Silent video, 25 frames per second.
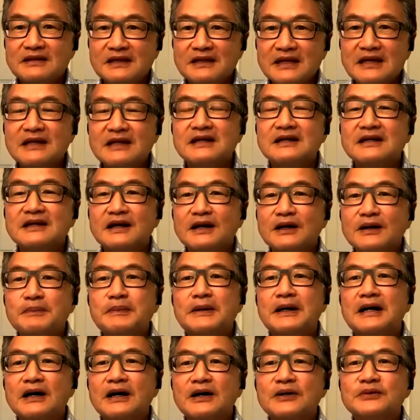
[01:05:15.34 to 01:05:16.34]
Think
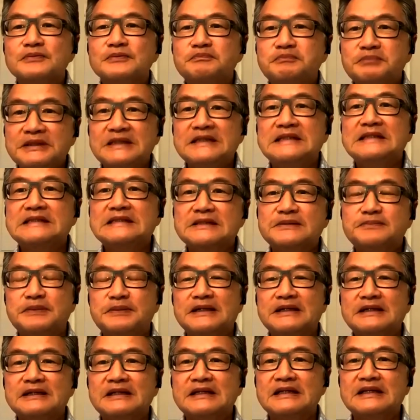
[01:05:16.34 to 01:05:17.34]
about peace
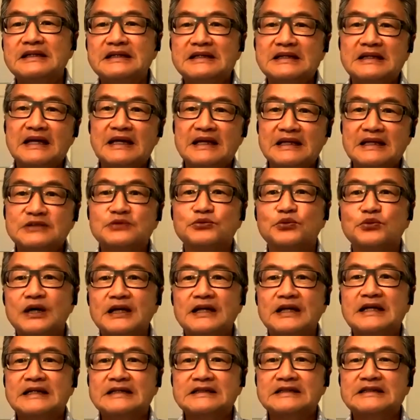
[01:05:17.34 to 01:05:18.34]
building as
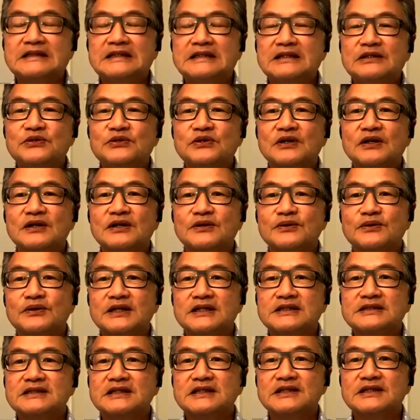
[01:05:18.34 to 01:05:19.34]
well as
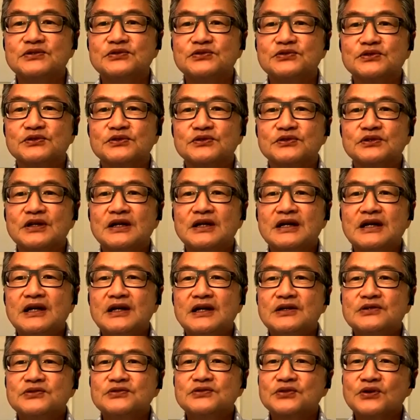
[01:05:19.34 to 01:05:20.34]
denuclearization.
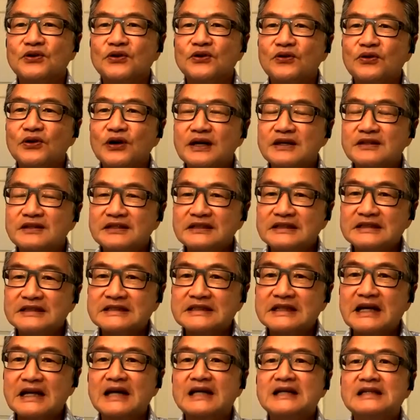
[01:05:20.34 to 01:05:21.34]
So I think
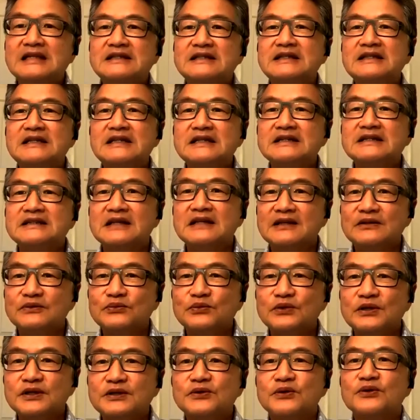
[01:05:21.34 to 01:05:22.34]
this idea that
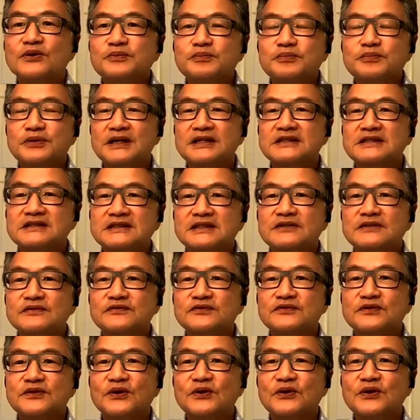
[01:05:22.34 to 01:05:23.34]
we're all pressing
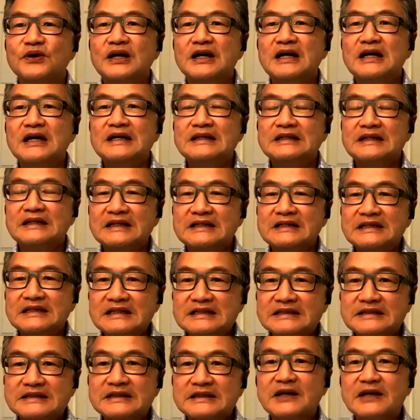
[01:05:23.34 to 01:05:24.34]
for, that
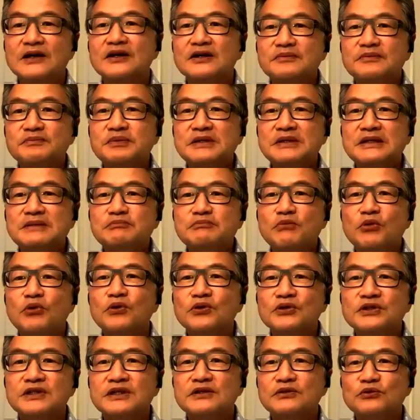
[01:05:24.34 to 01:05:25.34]
it's got to be
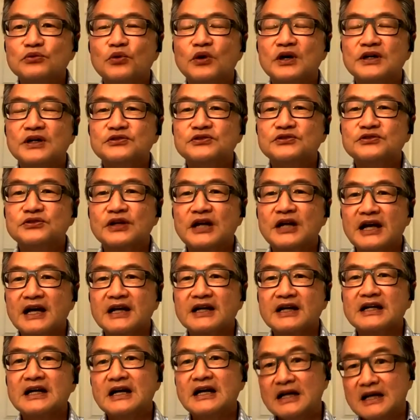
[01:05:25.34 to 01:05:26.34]
more than one
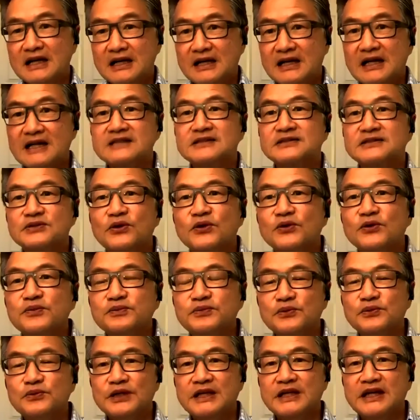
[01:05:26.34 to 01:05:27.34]
track. Let's
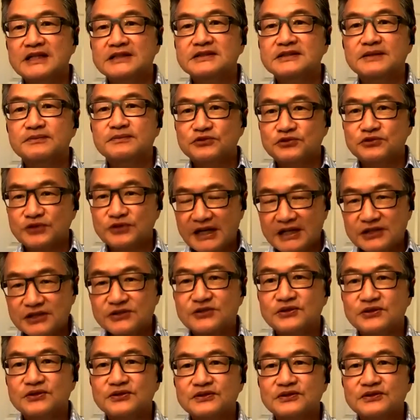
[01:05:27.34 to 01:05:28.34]
hope we get some
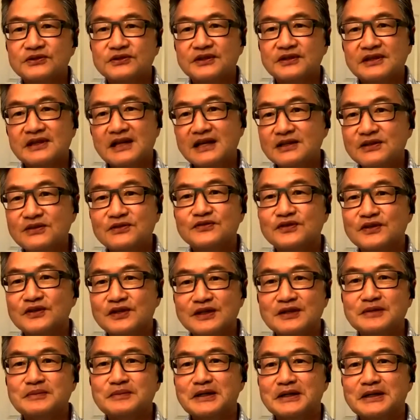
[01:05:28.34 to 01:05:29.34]
traction. Thank you
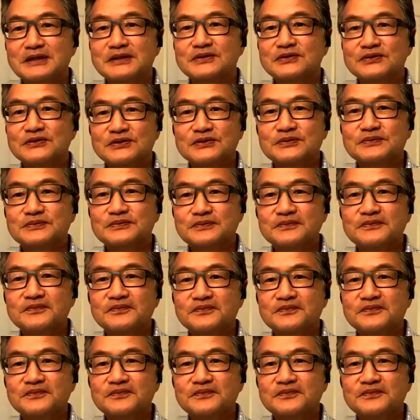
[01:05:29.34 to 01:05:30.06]
very much.